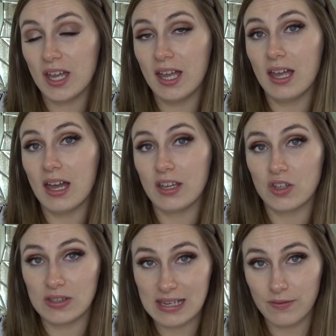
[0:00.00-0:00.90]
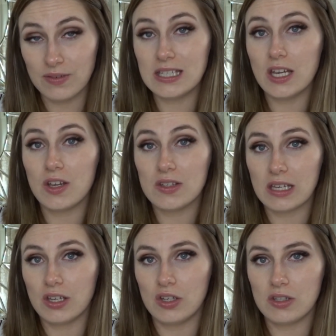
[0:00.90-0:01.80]
I could take videos, I
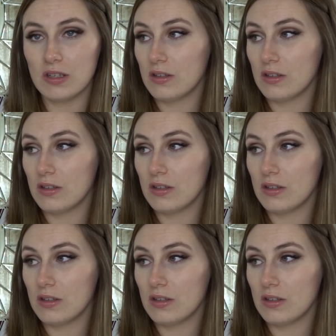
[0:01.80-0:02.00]
could